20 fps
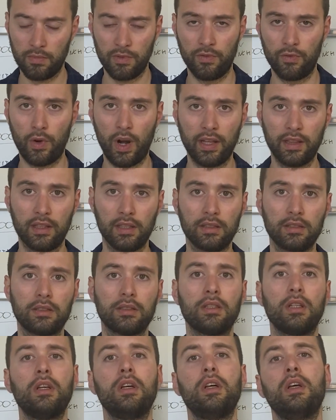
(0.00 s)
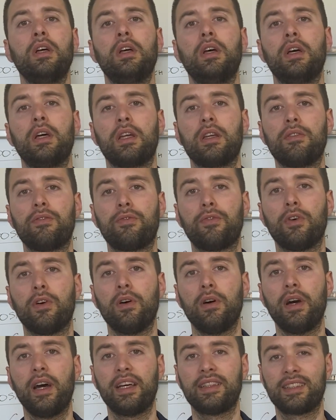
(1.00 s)
write us
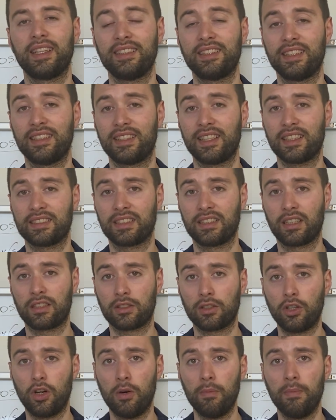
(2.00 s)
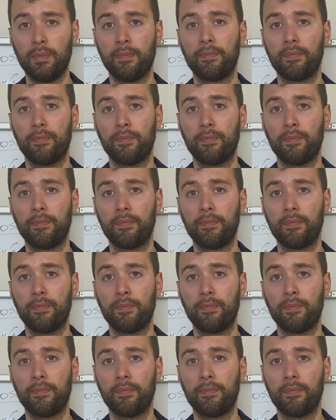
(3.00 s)
info@ESENtaxa.com,